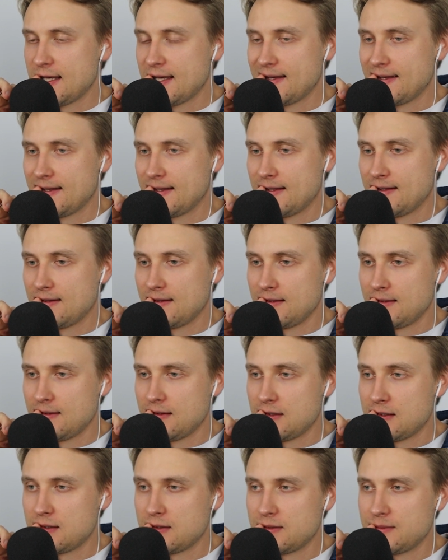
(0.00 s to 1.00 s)
and
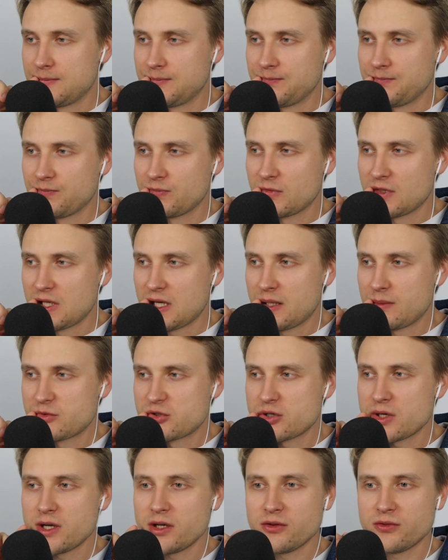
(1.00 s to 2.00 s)
I'm
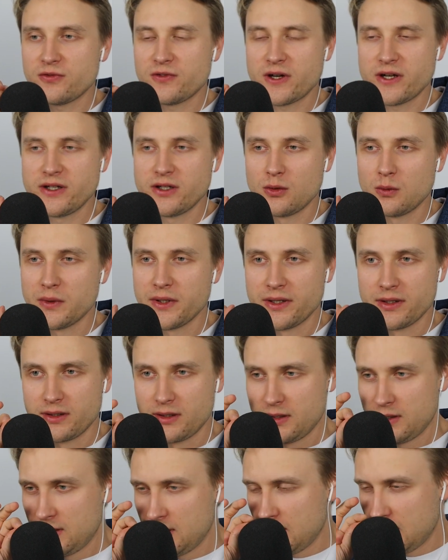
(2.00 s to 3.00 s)
trying to find a
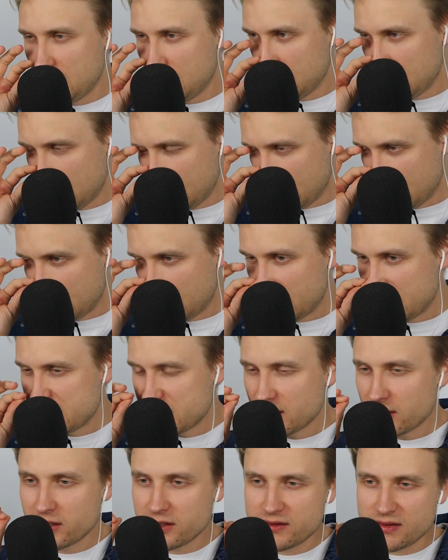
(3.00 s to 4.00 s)
win. And I
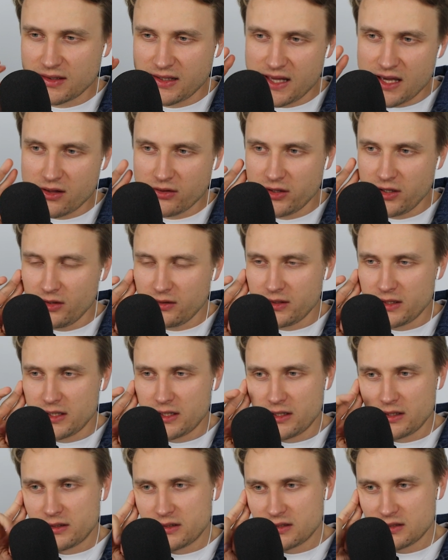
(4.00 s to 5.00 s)
started to
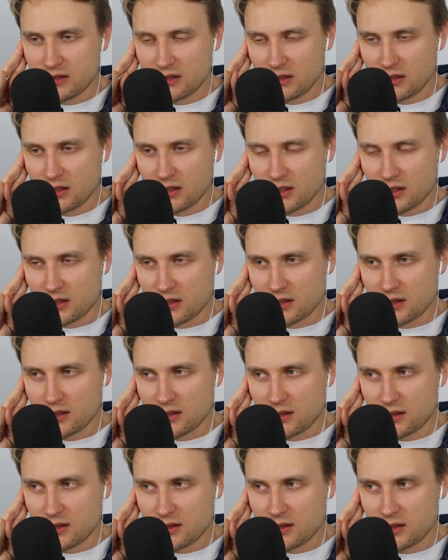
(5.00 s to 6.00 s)
calculate
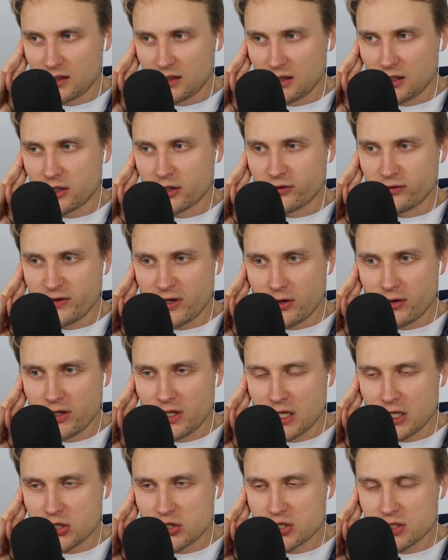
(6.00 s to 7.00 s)
a lot of
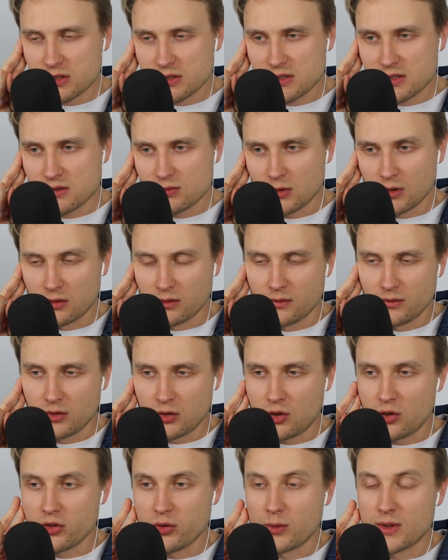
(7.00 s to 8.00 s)
variations. Well,
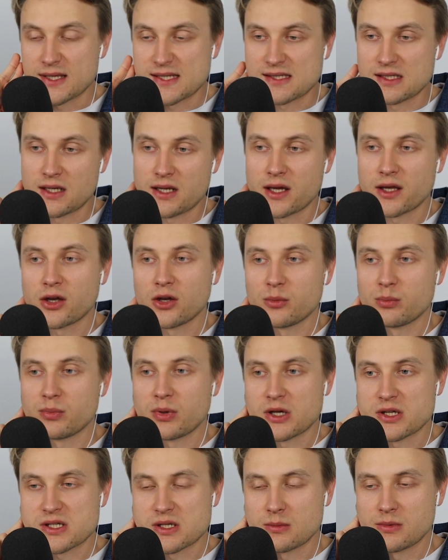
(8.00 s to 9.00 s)
all the ones that I could
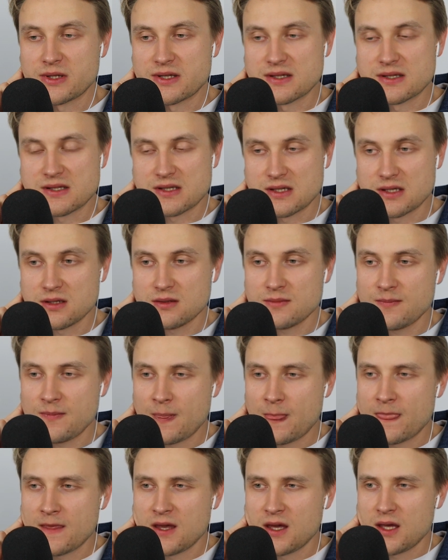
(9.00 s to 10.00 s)
possibly see.
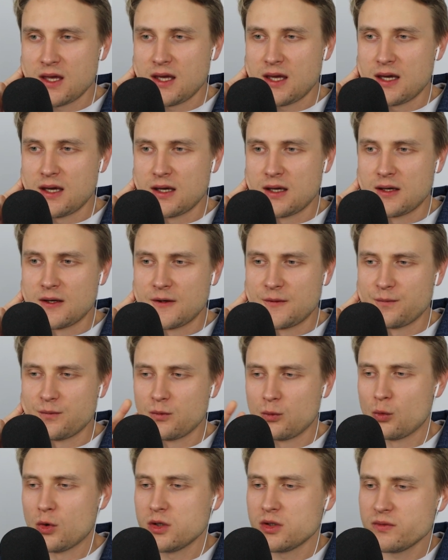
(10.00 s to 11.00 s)

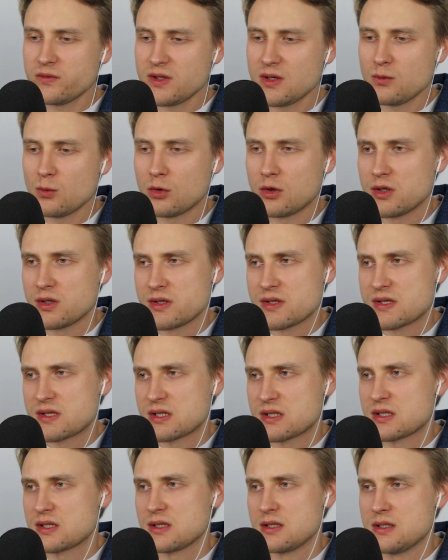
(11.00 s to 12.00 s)
One of them
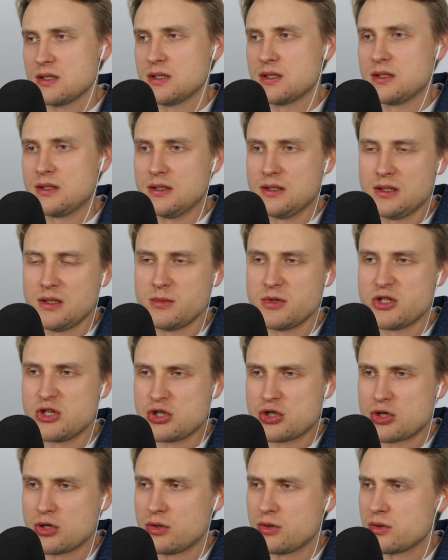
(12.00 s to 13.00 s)
was let me
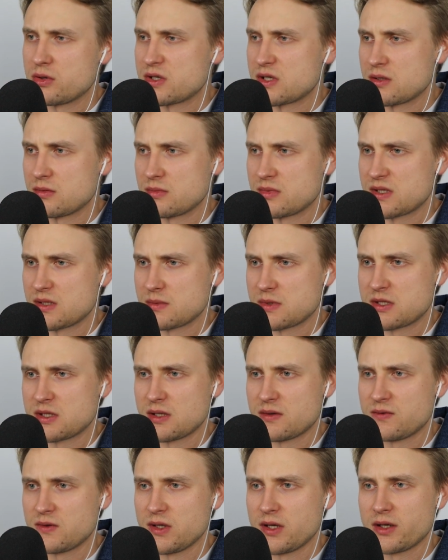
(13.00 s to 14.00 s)
just show you some
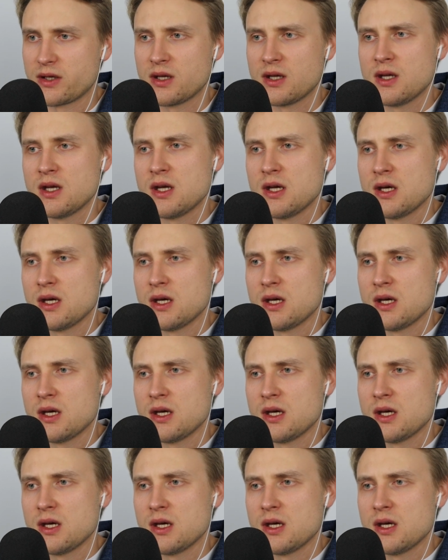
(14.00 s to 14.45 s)
stuff like